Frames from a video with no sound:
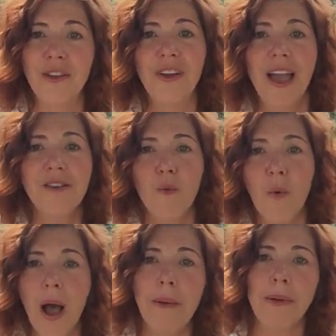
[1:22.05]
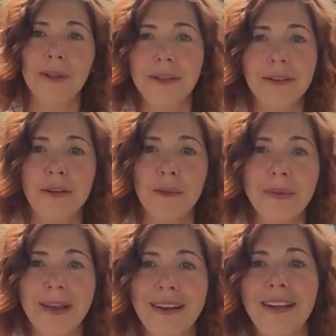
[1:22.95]
You kind of wobble a little
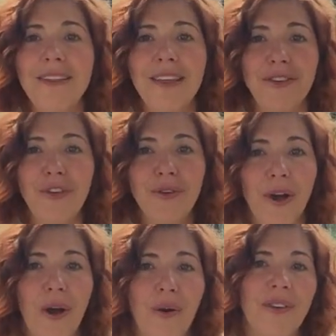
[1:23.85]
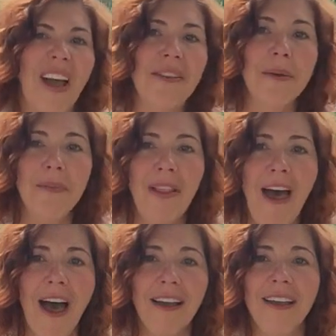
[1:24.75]
bit and then you go around the
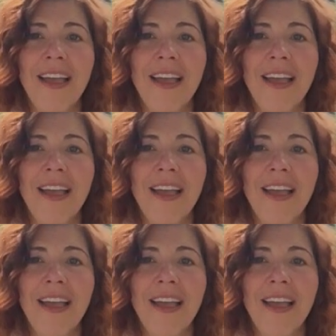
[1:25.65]
block